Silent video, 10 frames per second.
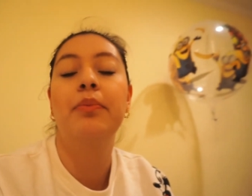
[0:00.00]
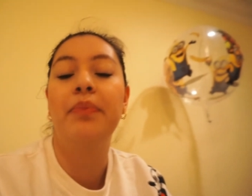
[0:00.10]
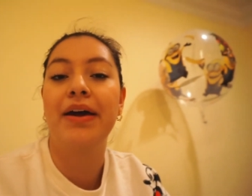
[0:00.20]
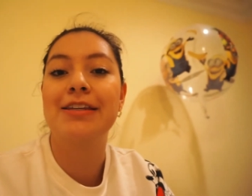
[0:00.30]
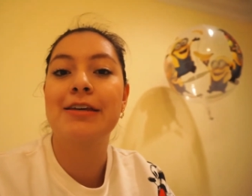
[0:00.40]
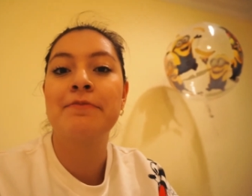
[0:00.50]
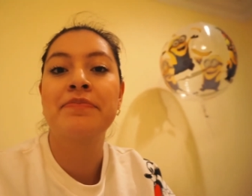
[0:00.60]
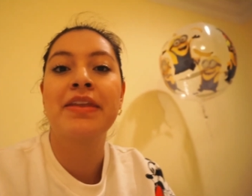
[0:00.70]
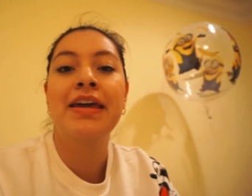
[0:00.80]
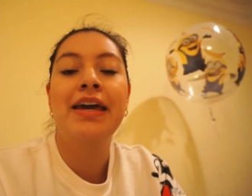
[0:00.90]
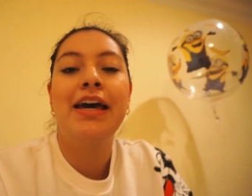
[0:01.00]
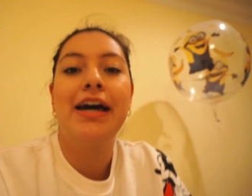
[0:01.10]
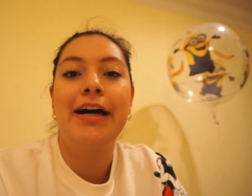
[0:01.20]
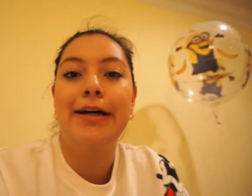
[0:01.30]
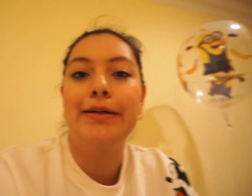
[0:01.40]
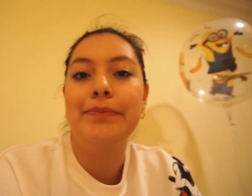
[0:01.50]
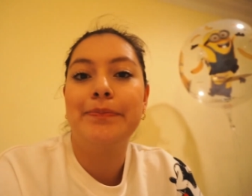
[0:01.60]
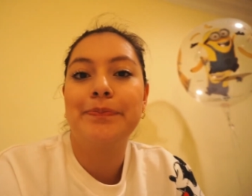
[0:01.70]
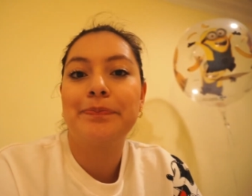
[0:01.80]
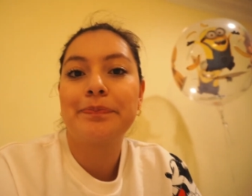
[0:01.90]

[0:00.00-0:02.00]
but um,